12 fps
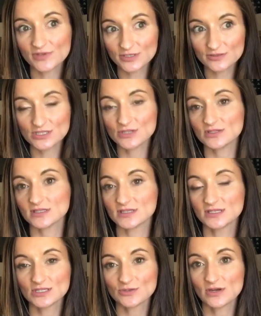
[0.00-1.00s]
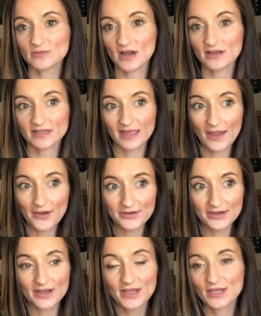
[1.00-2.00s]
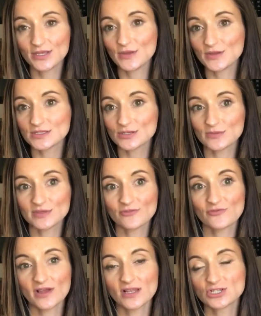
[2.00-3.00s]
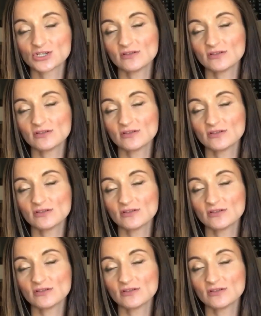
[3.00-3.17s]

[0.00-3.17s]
foods, you can store them on the counter, you can store them in the fridge.